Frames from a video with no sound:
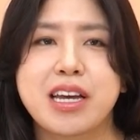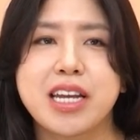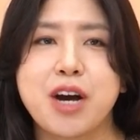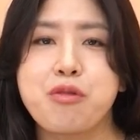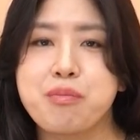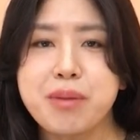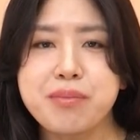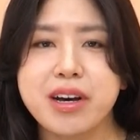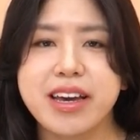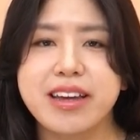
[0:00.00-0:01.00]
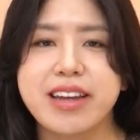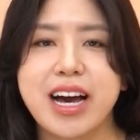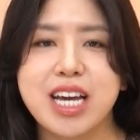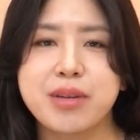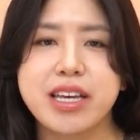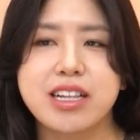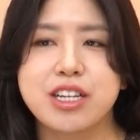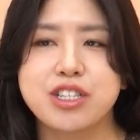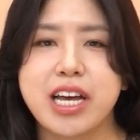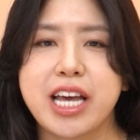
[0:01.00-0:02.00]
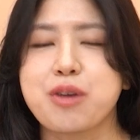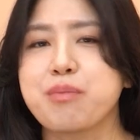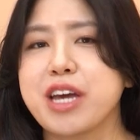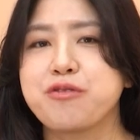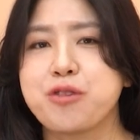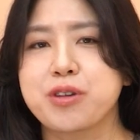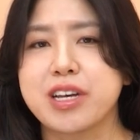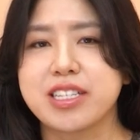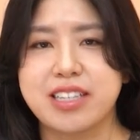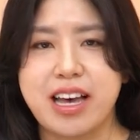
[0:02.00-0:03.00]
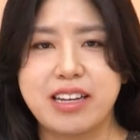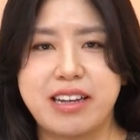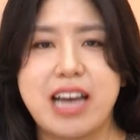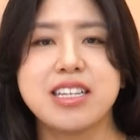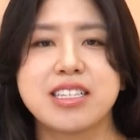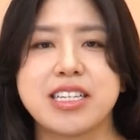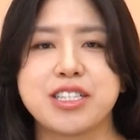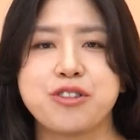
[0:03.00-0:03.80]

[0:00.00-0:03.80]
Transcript: Now, remember, in IB English A, your main focus is analysis.